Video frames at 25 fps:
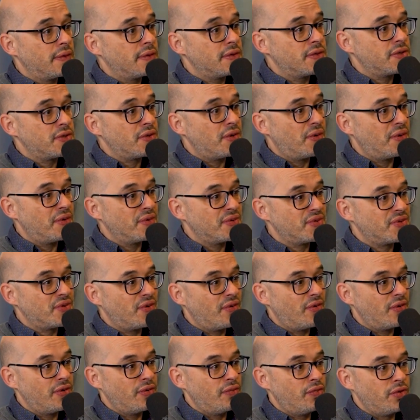
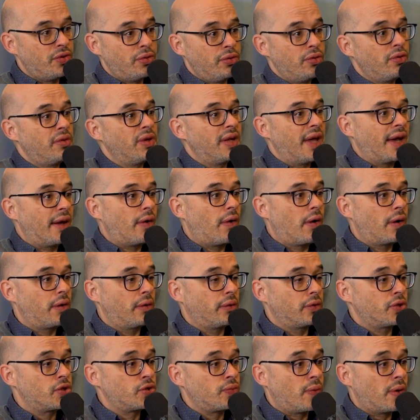So you would look like
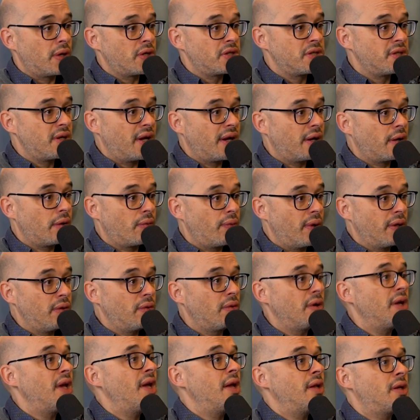Arnold Schwarzenegger when
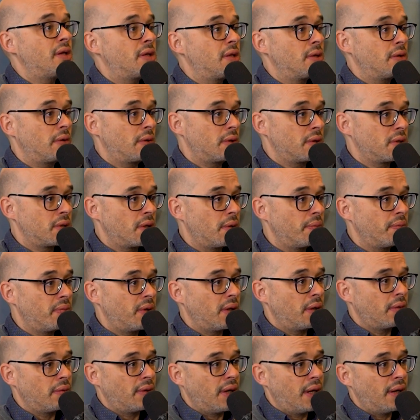you're 8 or
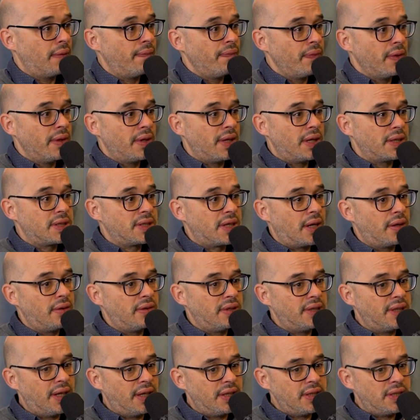something, right? That's kind of
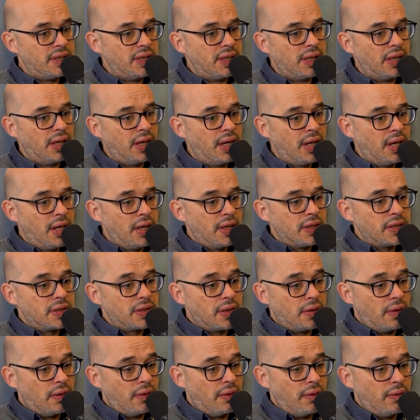the idea.
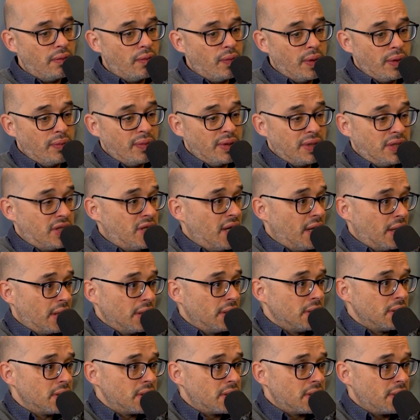So with
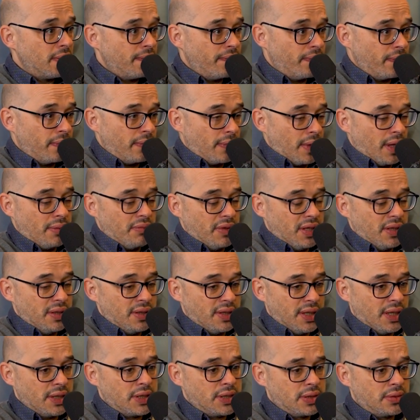chickens, I mean
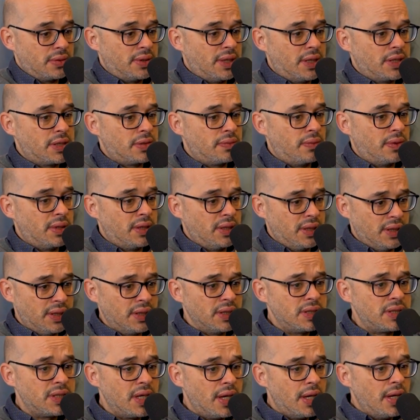that's what it
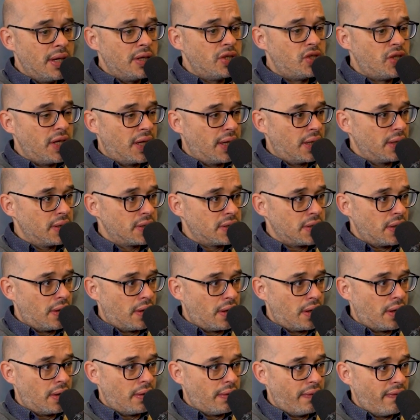is. Chickens
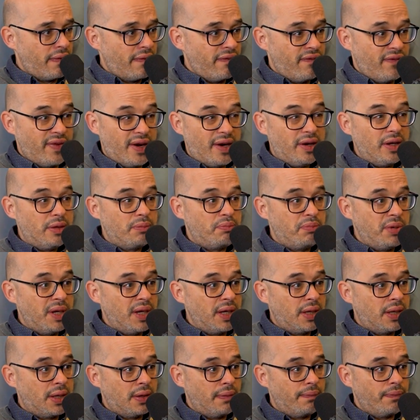are very
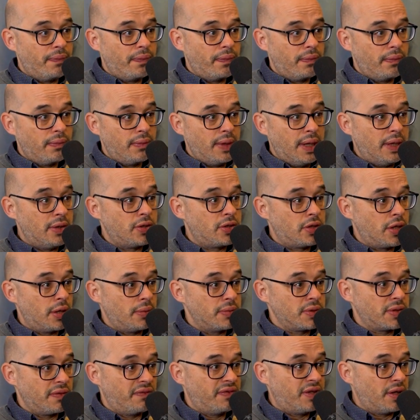big in
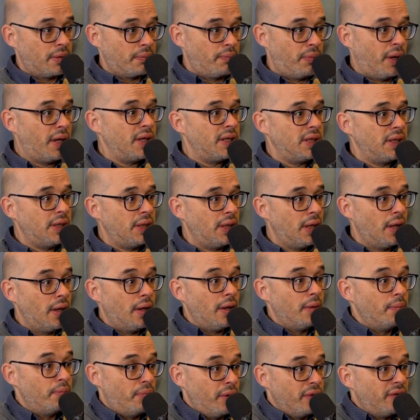terms of their body,
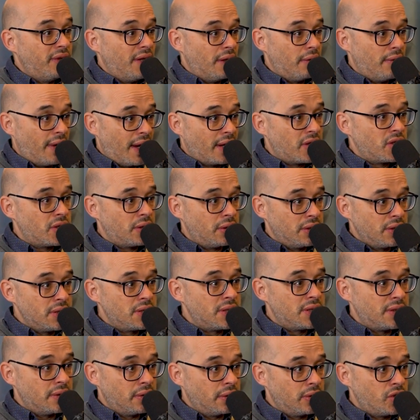but they're actually
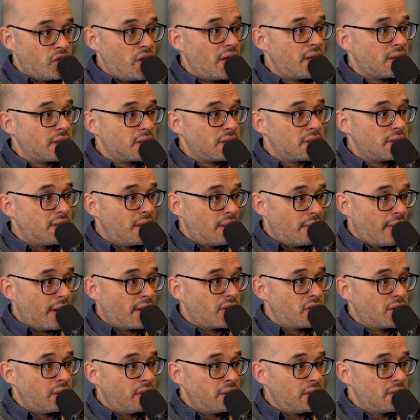still chicks. They're
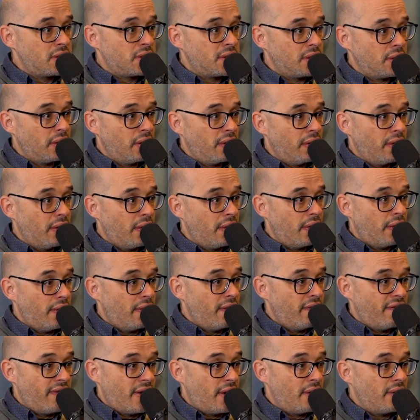actually still
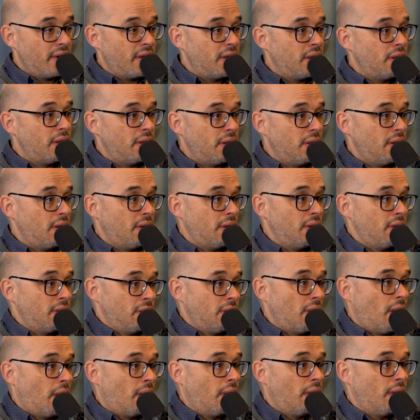very
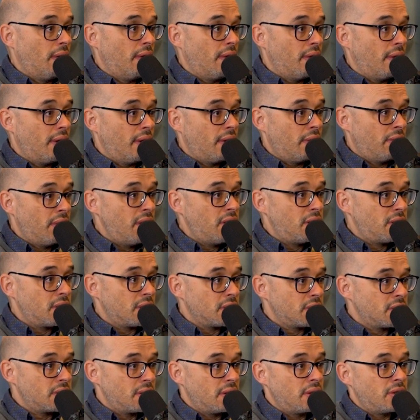young
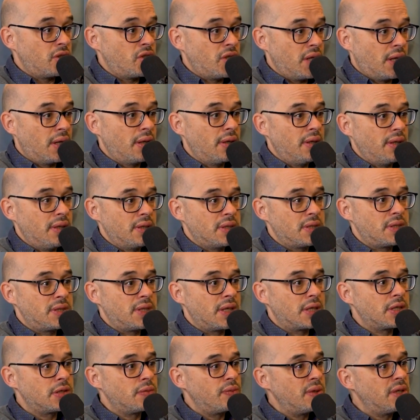creatures. A chicken is
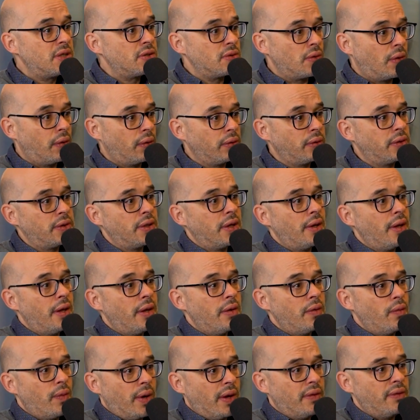6 weeks old
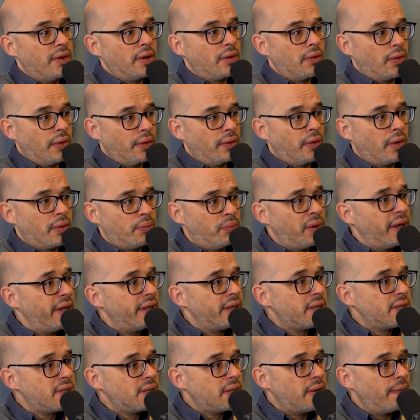when they're on our
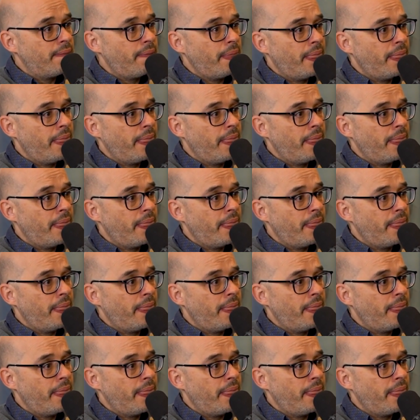plates.